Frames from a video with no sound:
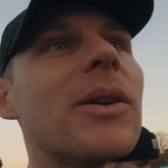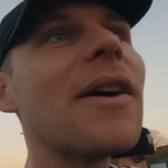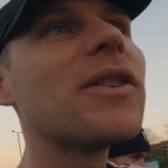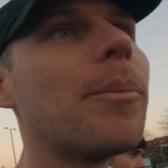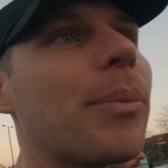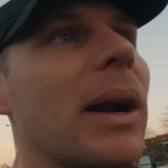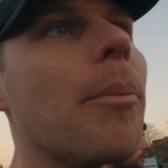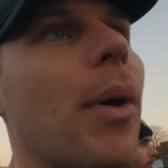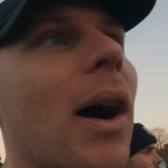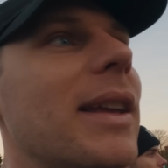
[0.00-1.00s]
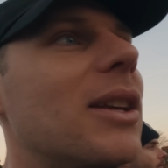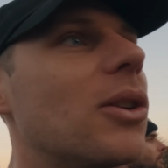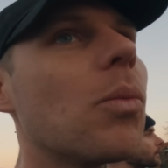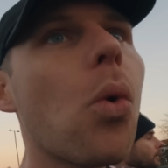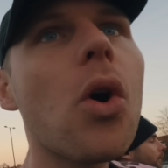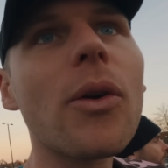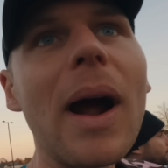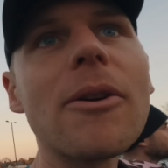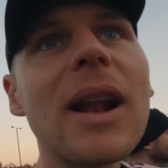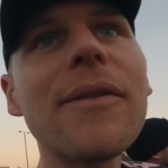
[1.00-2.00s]
You don't have to bring a bike. You can walk
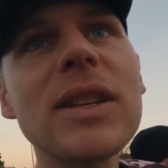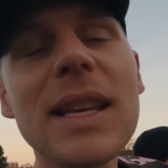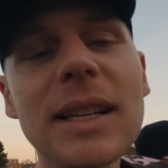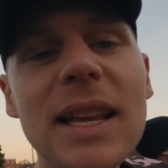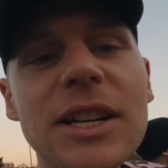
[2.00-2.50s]
around and have a sick